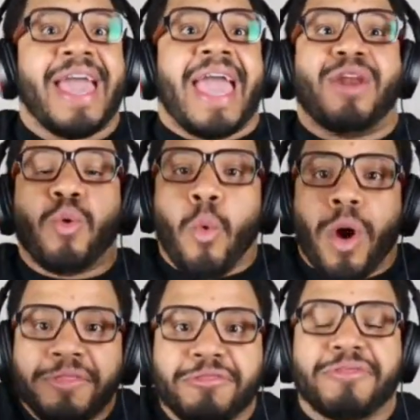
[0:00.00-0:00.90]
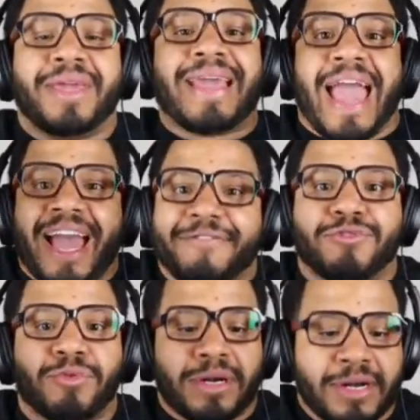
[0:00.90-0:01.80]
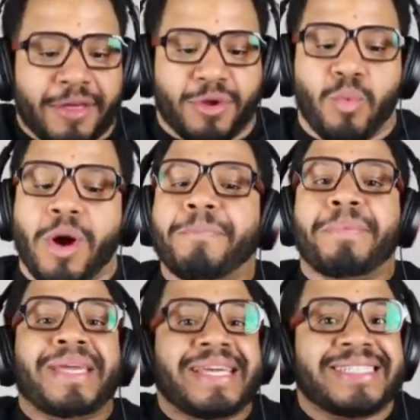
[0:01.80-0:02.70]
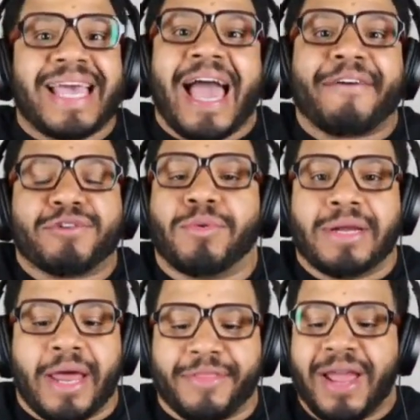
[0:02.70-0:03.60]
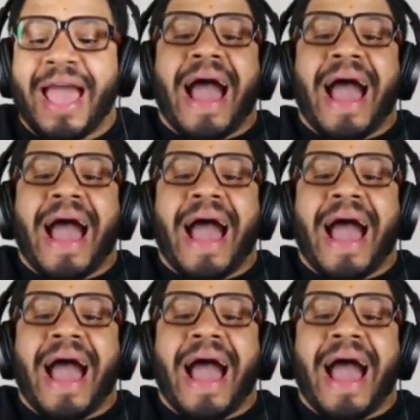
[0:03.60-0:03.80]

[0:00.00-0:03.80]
and one thing after another, one piece after another.